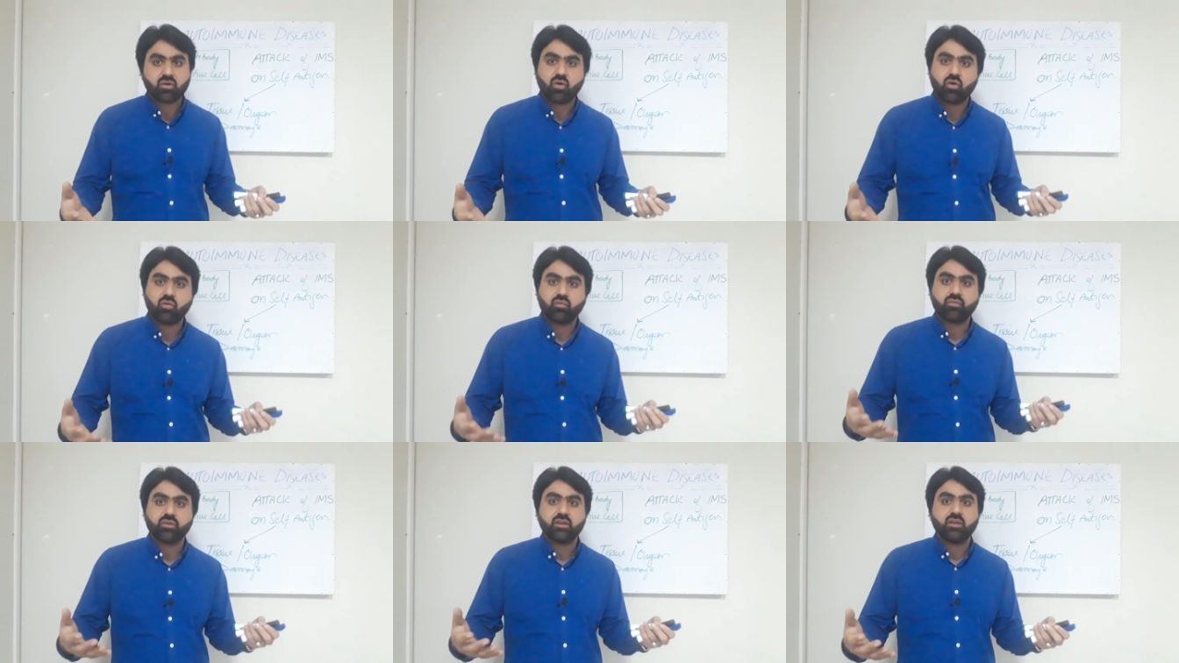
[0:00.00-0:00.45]

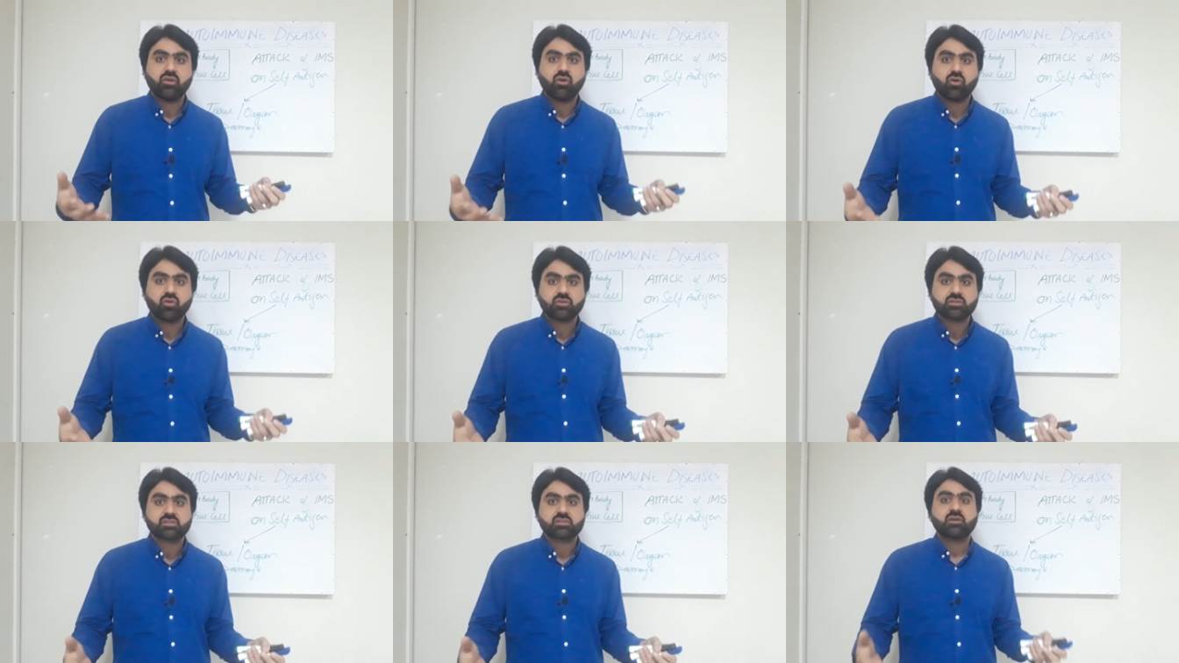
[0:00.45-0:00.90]
or we
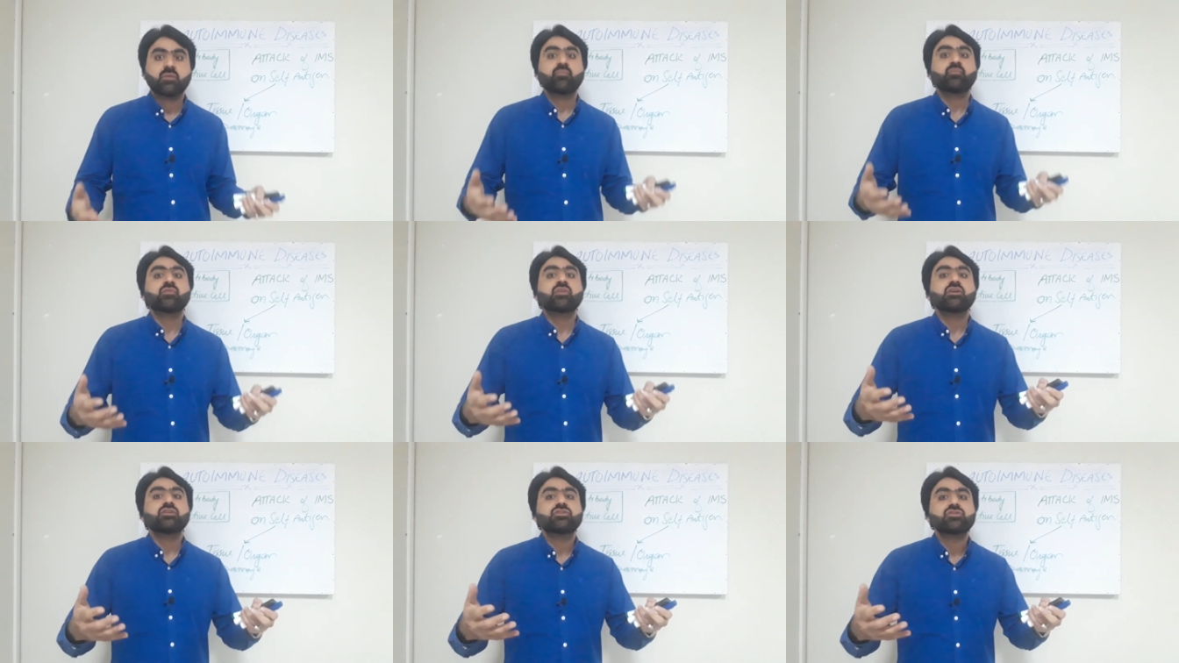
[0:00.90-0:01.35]
lost
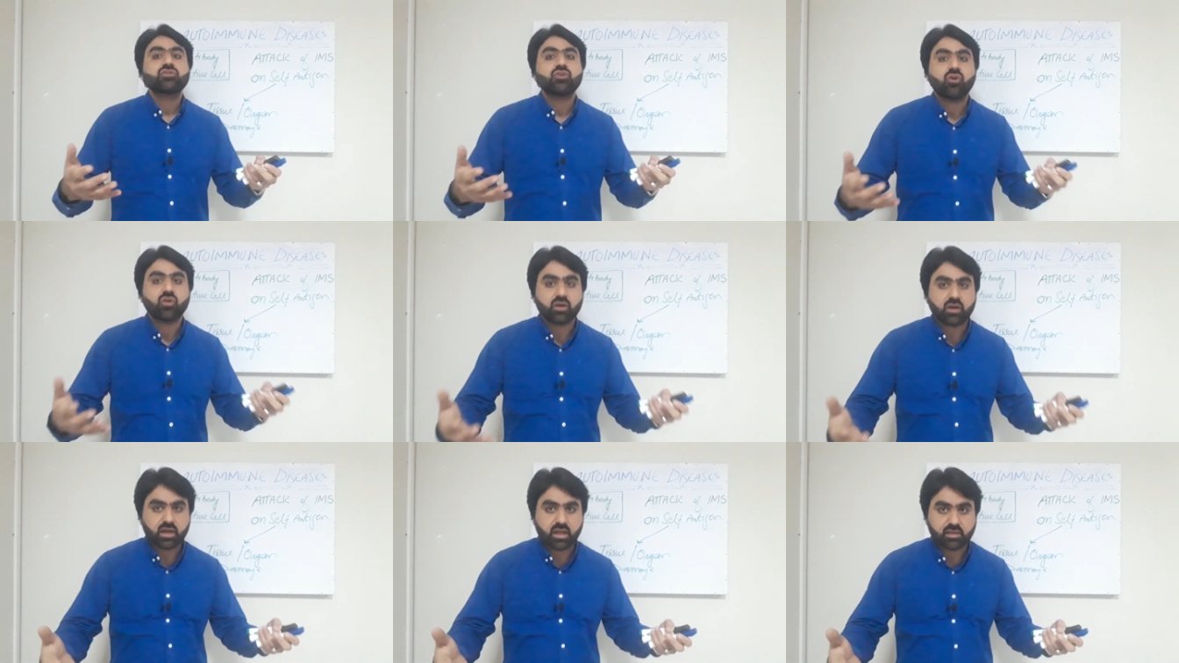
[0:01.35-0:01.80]

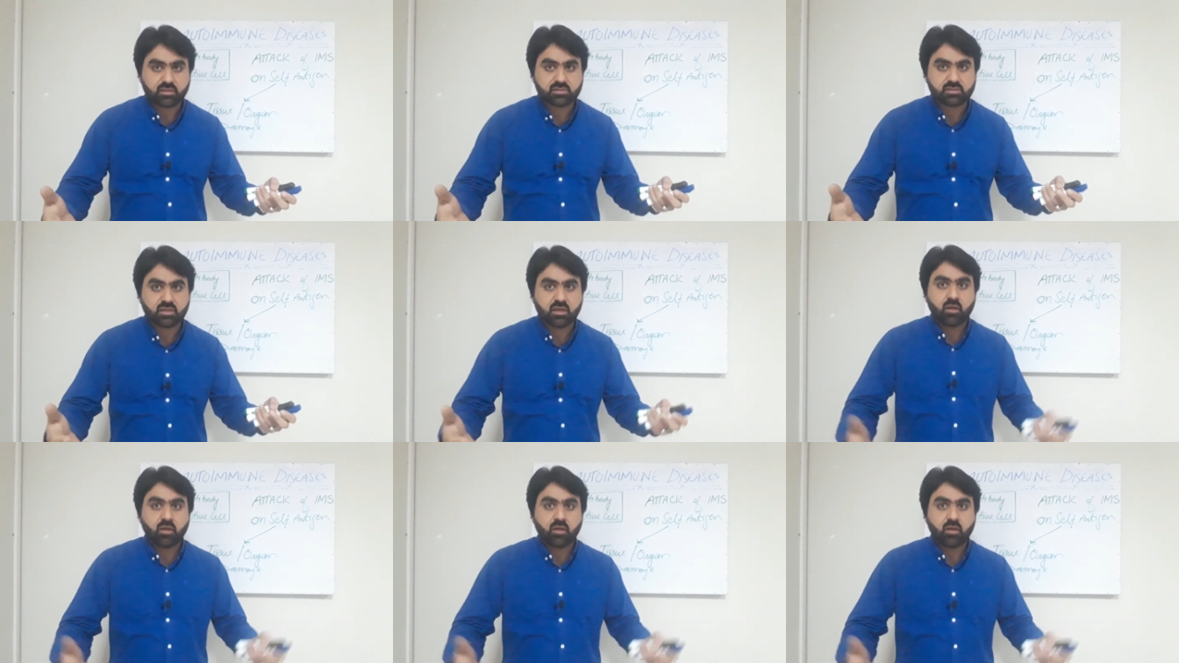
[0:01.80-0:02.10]
tolerance.